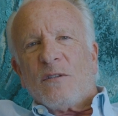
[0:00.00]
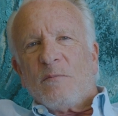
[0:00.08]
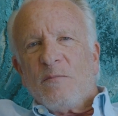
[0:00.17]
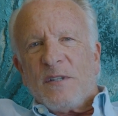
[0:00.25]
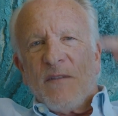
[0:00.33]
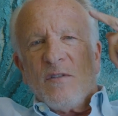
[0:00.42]
or
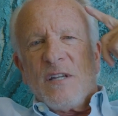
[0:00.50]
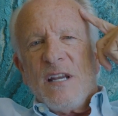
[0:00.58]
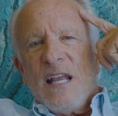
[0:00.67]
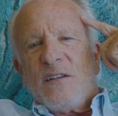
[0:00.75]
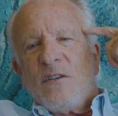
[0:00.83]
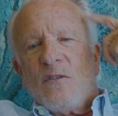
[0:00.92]
17,
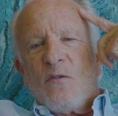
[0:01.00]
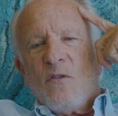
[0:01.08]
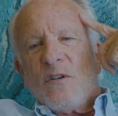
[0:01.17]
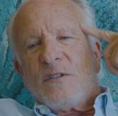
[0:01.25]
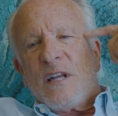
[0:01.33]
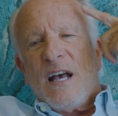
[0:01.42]

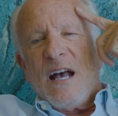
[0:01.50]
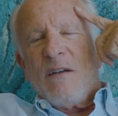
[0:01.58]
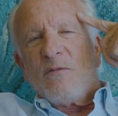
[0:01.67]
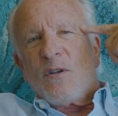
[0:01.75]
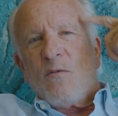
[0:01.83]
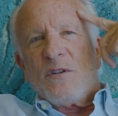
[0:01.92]
18-year-olds, I
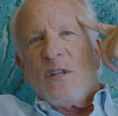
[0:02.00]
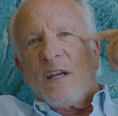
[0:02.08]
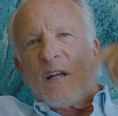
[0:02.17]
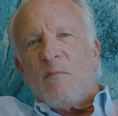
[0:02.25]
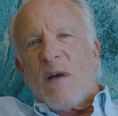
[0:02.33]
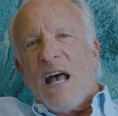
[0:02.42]
was always
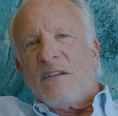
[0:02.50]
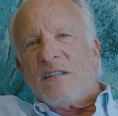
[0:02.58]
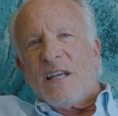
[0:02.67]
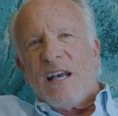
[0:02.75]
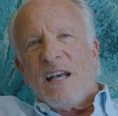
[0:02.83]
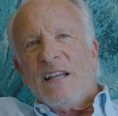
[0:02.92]
thinking about
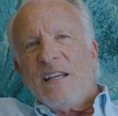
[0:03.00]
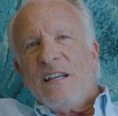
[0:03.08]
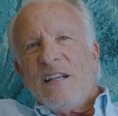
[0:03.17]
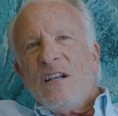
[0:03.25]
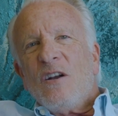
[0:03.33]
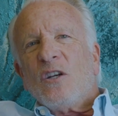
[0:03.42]

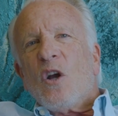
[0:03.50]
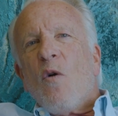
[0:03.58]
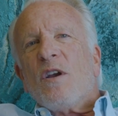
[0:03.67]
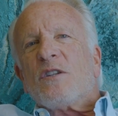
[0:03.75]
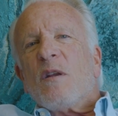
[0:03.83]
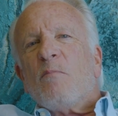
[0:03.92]

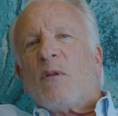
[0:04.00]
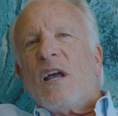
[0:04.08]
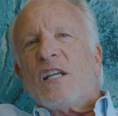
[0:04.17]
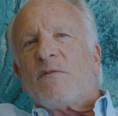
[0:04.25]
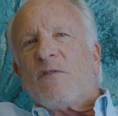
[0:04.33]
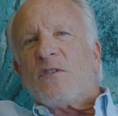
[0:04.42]
going
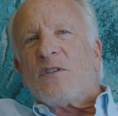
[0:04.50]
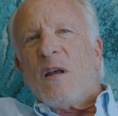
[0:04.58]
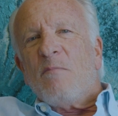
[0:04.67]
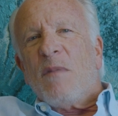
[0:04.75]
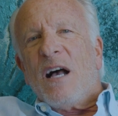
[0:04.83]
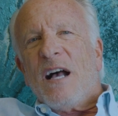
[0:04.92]
someplace for
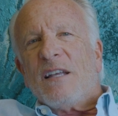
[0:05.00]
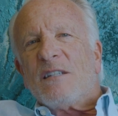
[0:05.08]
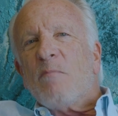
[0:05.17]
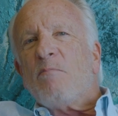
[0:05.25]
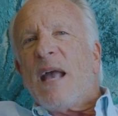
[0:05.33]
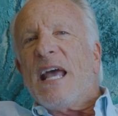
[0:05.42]
some
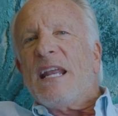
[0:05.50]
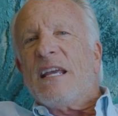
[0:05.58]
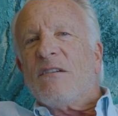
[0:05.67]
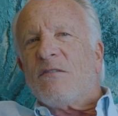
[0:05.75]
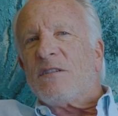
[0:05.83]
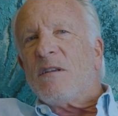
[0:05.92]

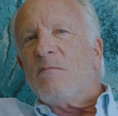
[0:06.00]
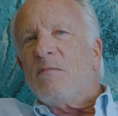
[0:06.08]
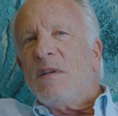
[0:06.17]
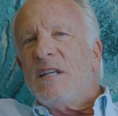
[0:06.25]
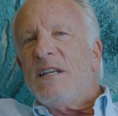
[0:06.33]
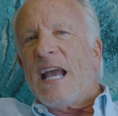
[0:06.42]
petting or some
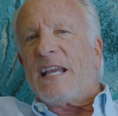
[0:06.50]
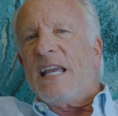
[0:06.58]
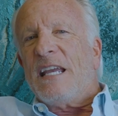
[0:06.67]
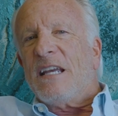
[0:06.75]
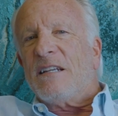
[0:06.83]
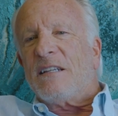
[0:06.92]

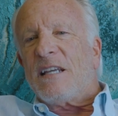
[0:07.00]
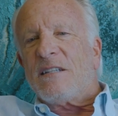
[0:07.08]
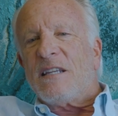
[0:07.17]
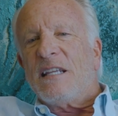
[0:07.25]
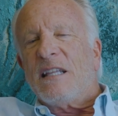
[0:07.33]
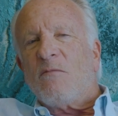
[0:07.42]
necking and
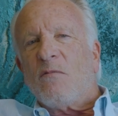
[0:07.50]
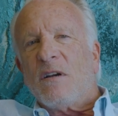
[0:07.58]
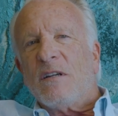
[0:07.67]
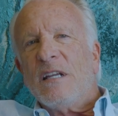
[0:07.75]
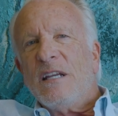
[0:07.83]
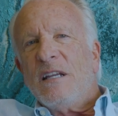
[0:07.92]
kissing that
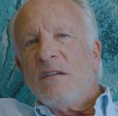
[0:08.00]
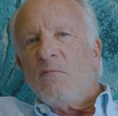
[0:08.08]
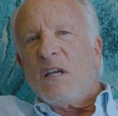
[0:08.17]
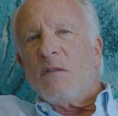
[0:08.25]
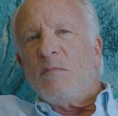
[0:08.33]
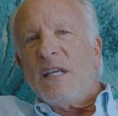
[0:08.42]
we
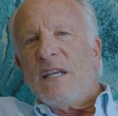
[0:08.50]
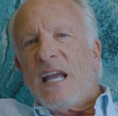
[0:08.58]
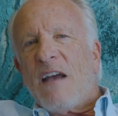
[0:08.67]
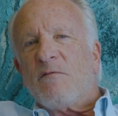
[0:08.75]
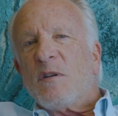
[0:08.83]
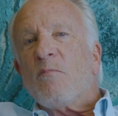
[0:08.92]
could
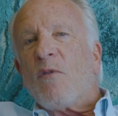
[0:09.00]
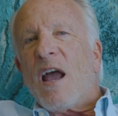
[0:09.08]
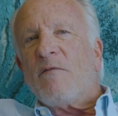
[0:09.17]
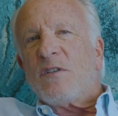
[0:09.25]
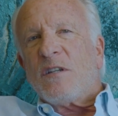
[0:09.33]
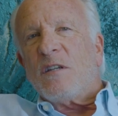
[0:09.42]
have some
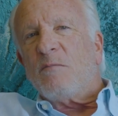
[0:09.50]
privacy